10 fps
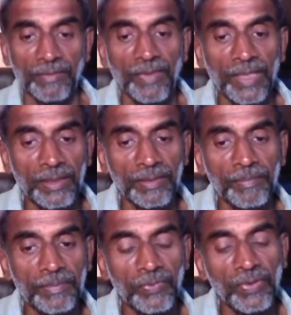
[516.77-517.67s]
If one
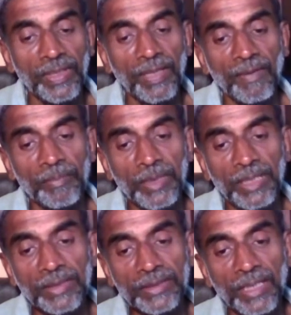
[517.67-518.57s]
twin develop the
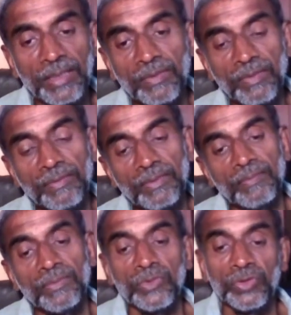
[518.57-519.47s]
illness, the other twin
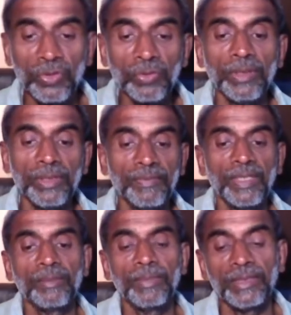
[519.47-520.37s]
should
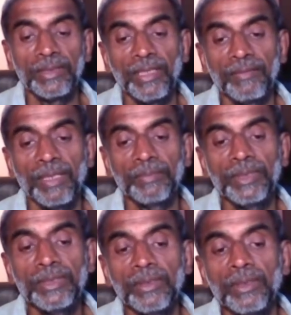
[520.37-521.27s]
invariably develop
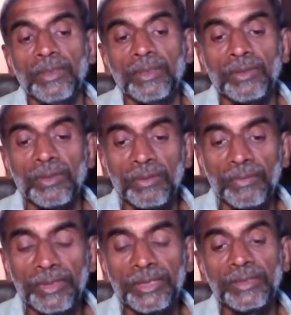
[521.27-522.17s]
it. So
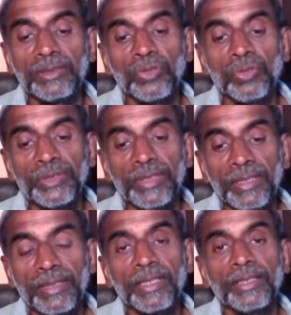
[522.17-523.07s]
it shows
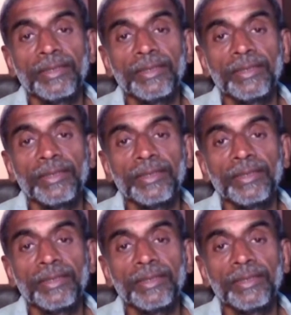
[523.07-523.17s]
that